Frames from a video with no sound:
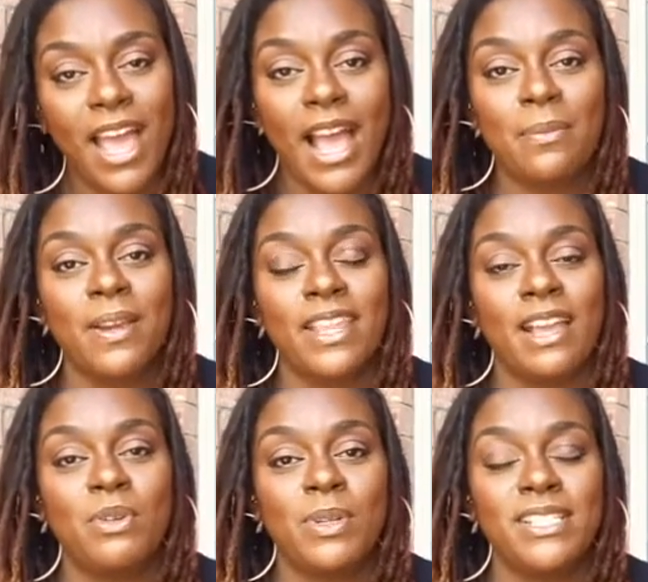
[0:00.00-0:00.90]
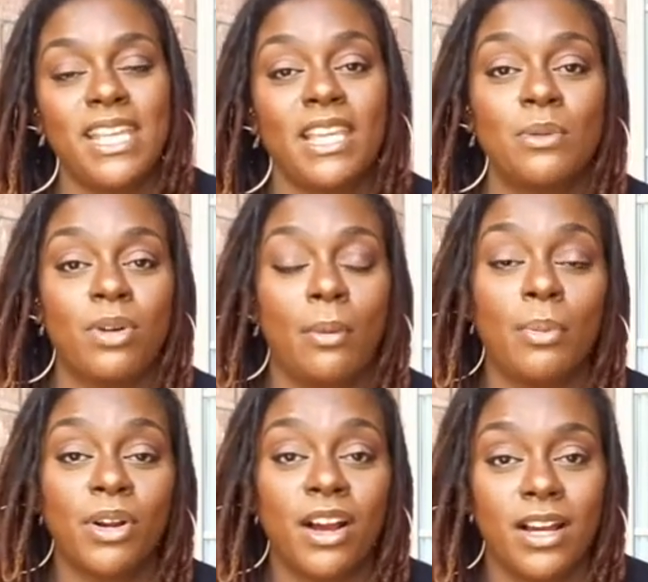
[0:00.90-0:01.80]
I pray that everyone is taking the proper
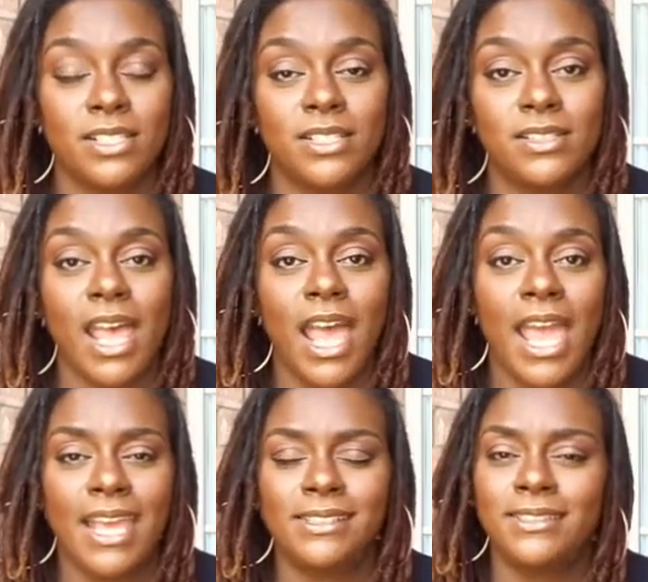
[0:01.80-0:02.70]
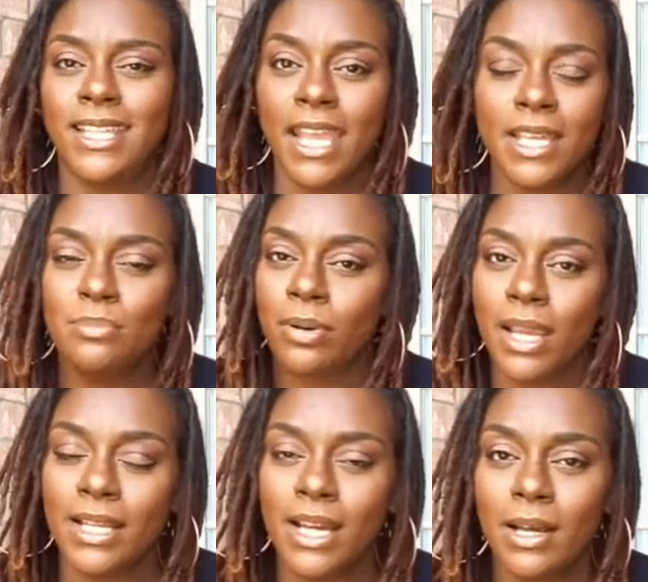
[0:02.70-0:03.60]
precautions and staying
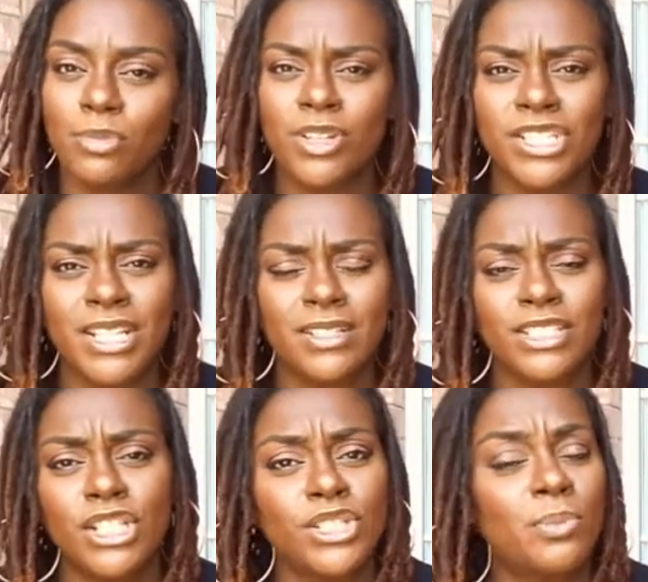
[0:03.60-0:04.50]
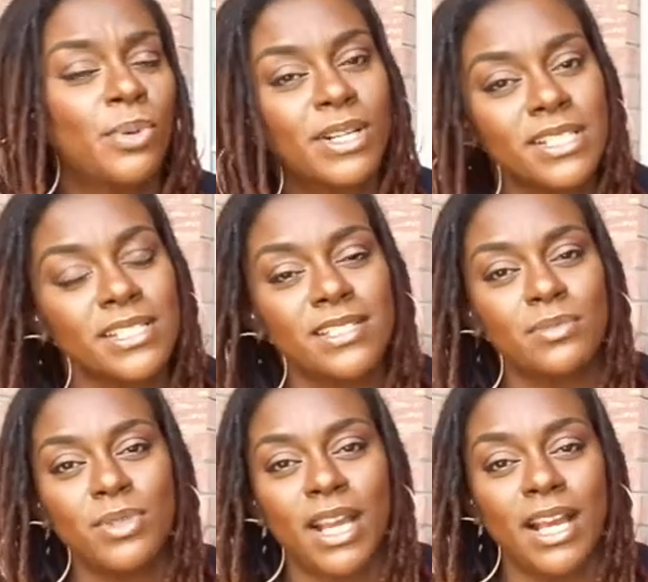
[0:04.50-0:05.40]
prayed up, reaching out to your support
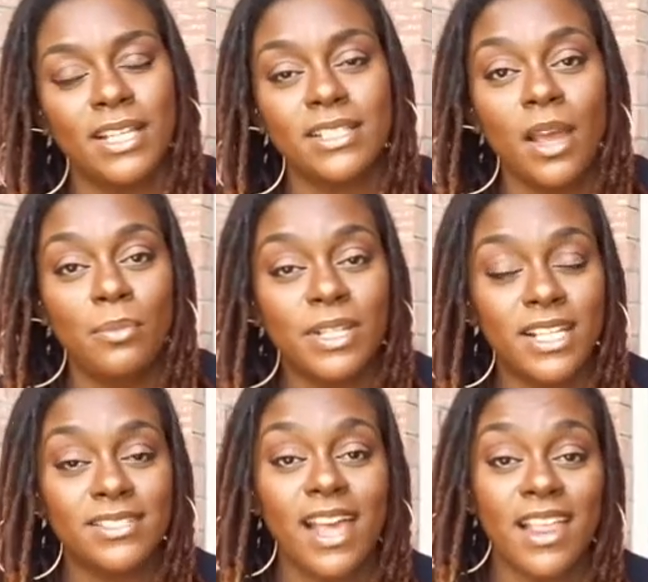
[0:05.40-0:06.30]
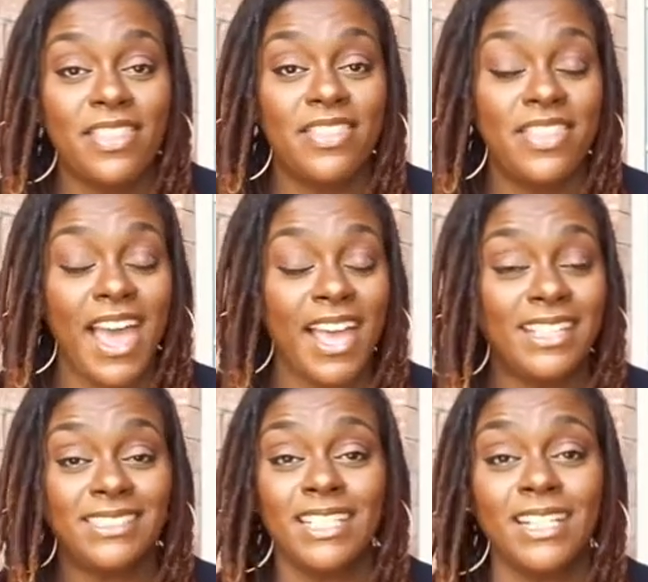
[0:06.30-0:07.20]
system, you guys, because that
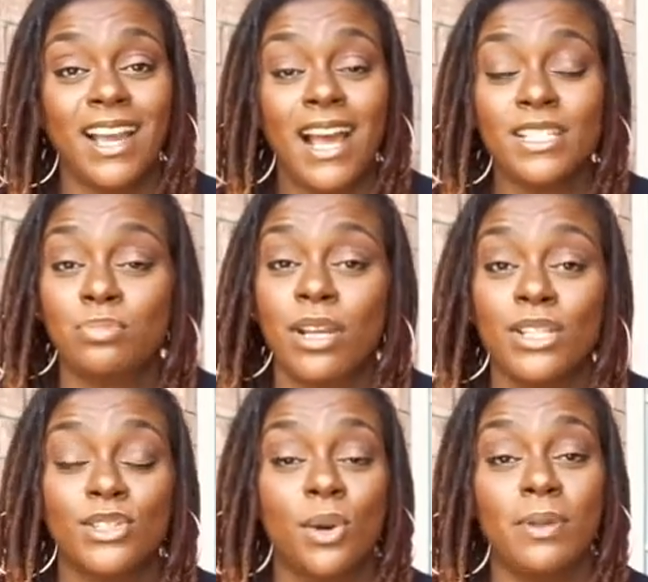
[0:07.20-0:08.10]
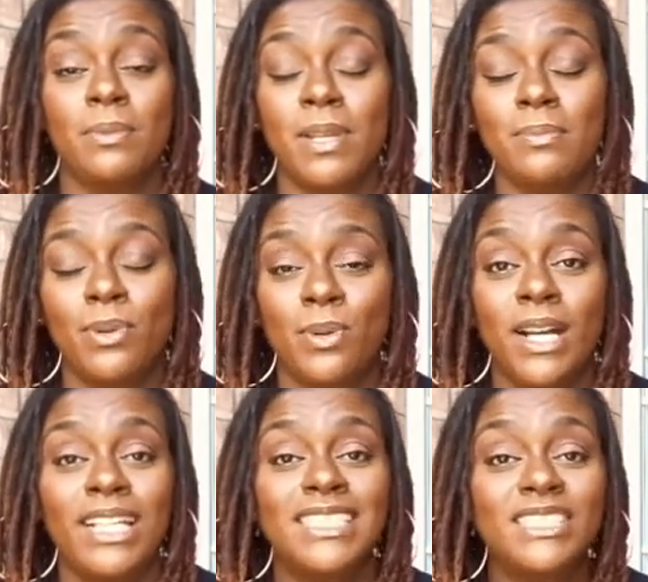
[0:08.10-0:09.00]
is needed. God is bringing so many people
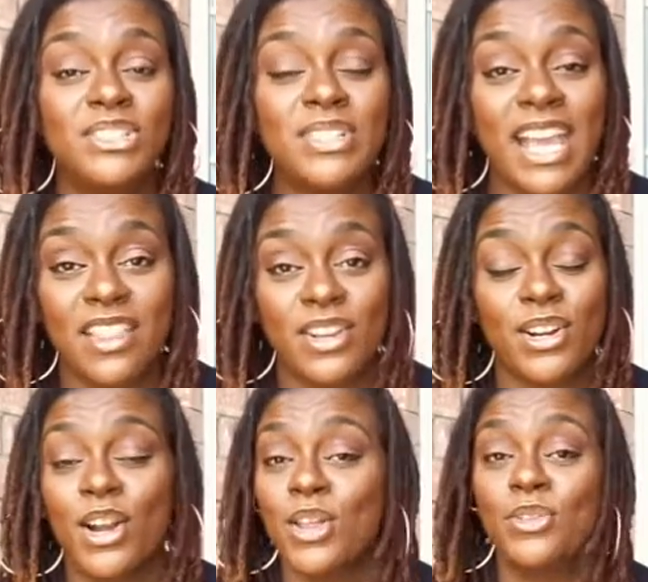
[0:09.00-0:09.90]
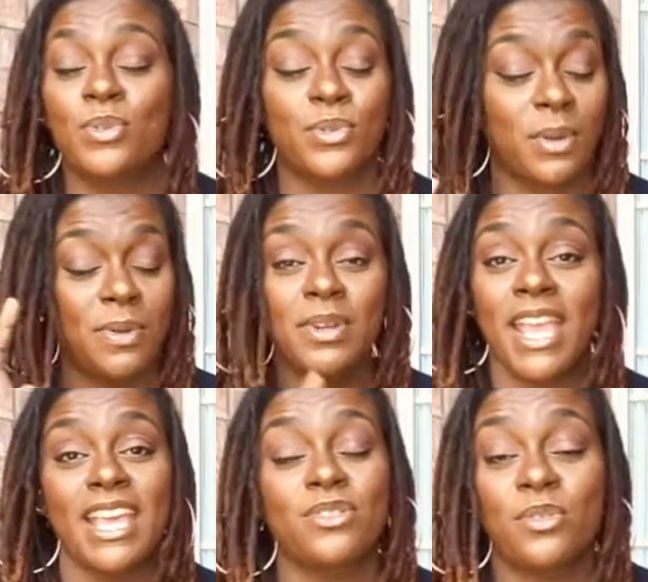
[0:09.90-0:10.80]
together through
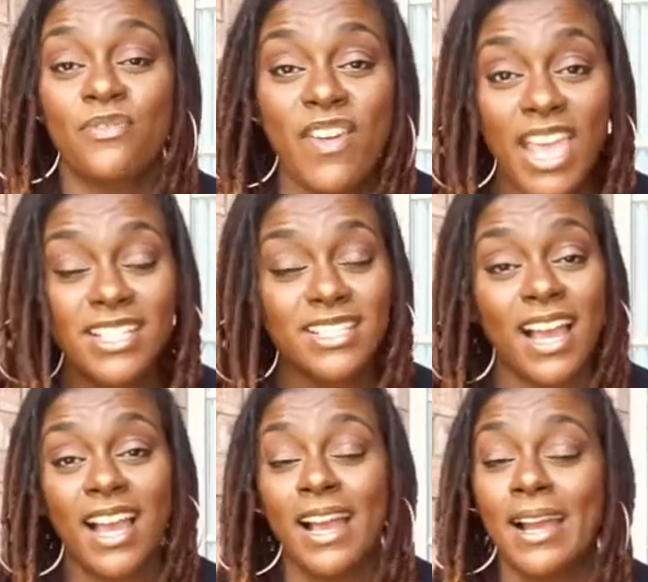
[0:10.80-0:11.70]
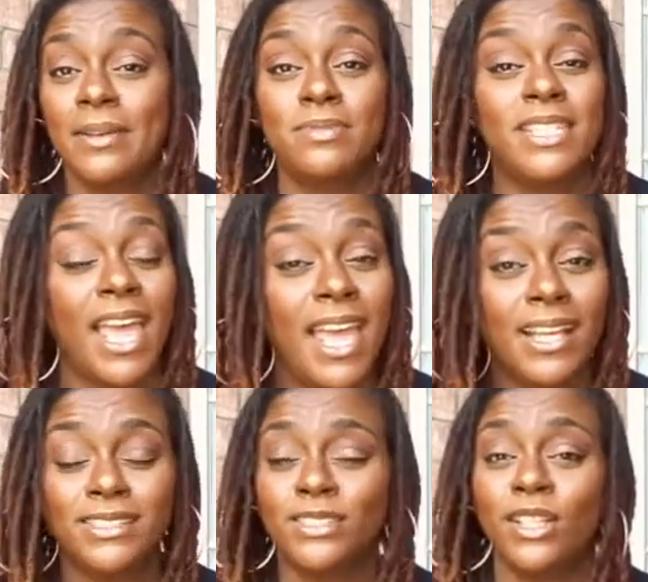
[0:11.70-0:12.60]
communicating through FaceTime,
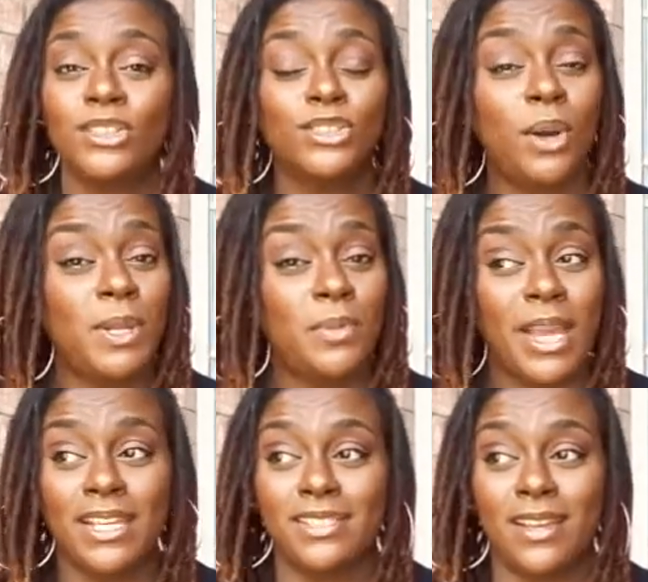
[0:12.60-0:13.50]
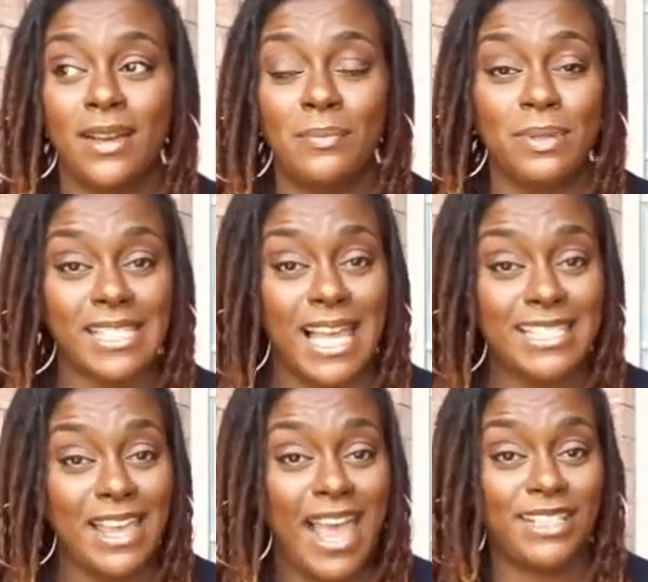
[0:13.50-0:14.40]
text, so many ways
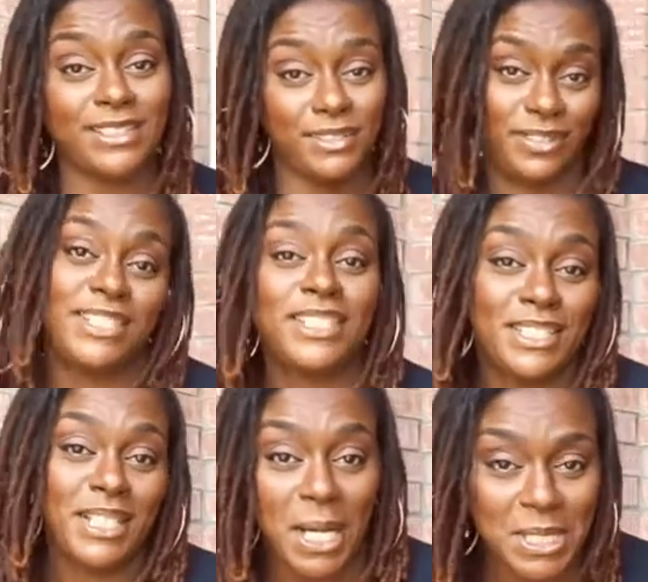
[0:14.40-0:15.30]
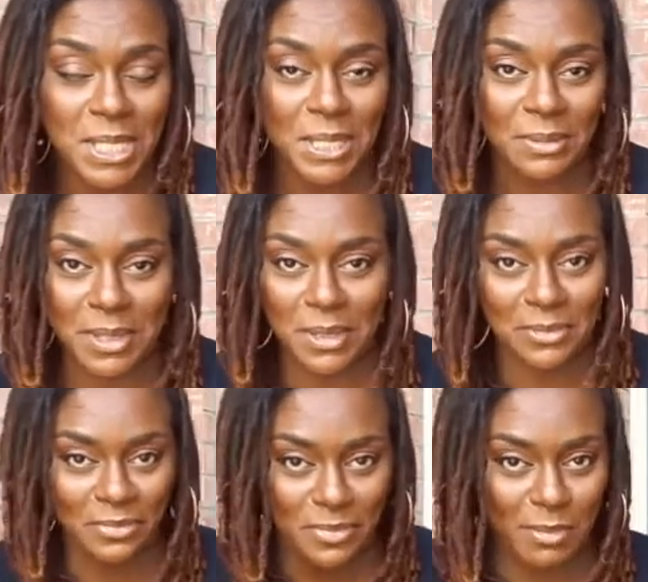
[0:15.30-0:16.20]
besides actually physically touching them. You know,
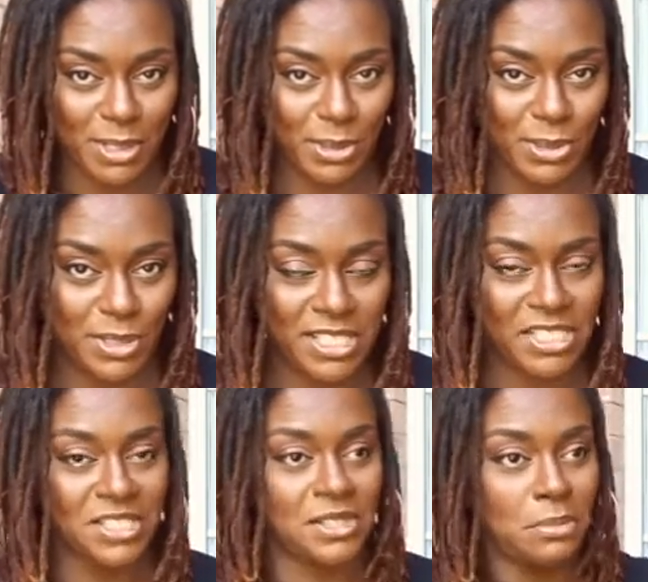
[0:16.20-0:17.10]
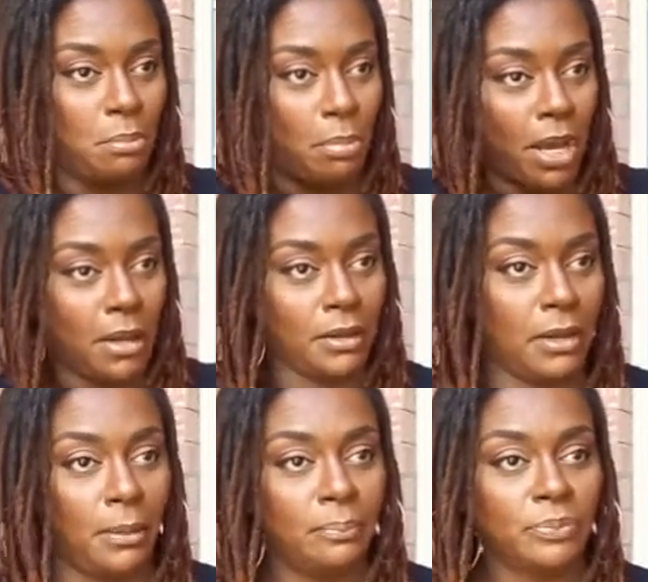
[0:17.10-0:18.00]
remember, social distancing. Back
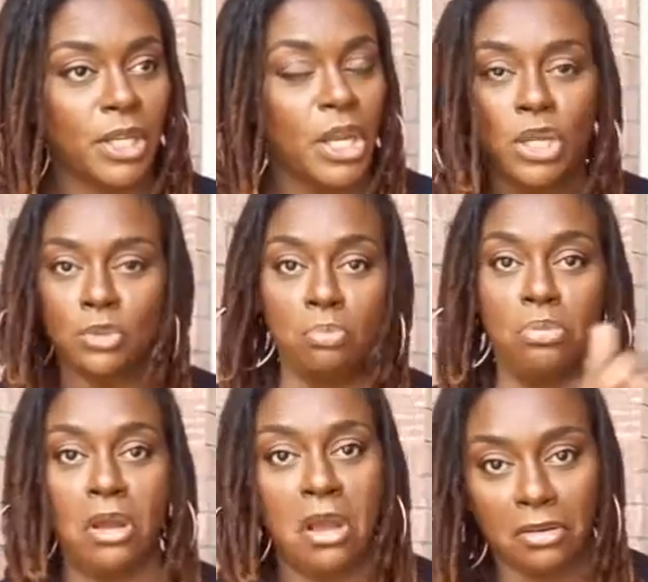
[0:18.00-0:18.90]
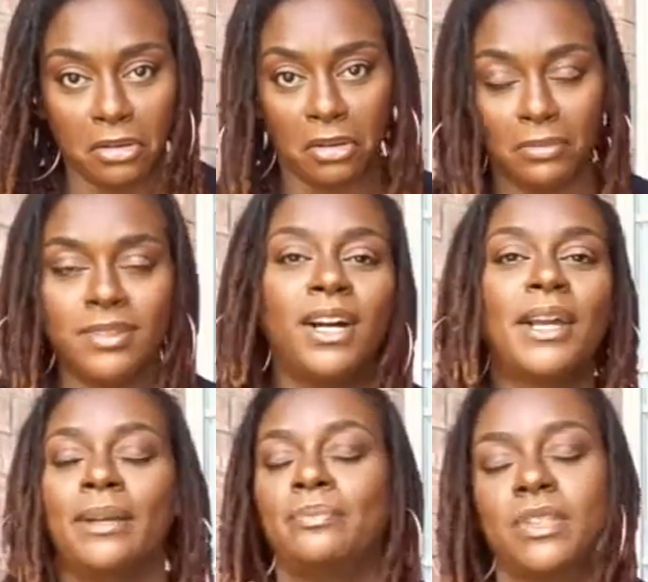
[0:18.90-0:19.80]
up, back up.
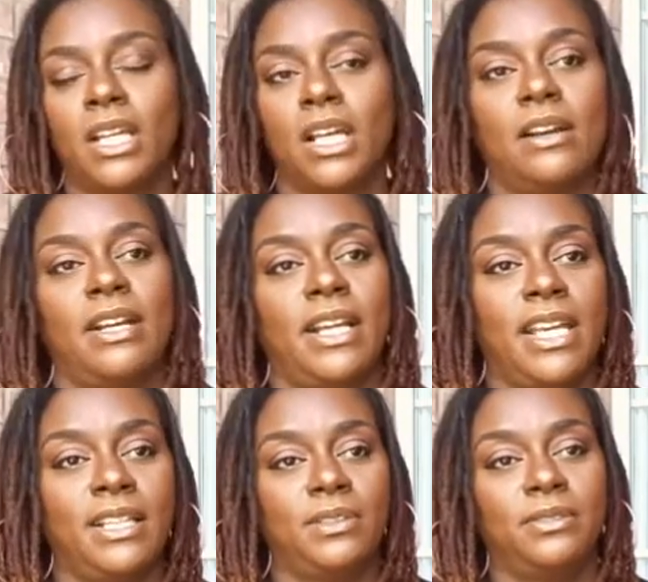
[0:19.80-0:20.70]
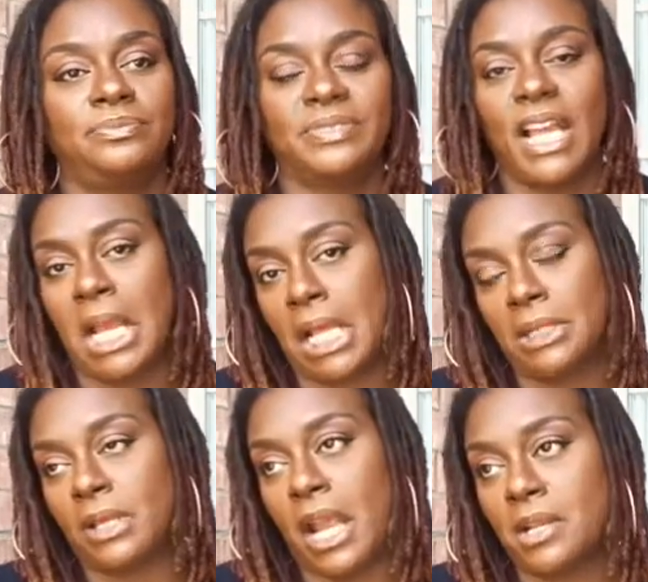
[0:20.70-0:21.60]
Okay, all right. I got a little, I got a
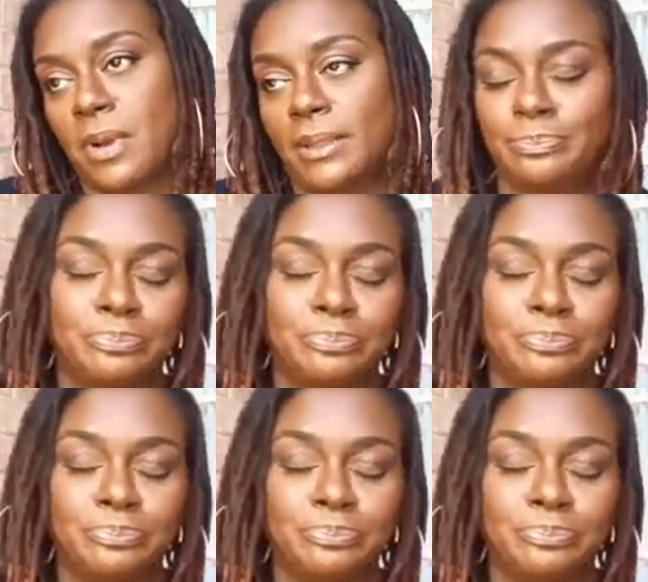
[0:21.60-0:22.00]
little carried away.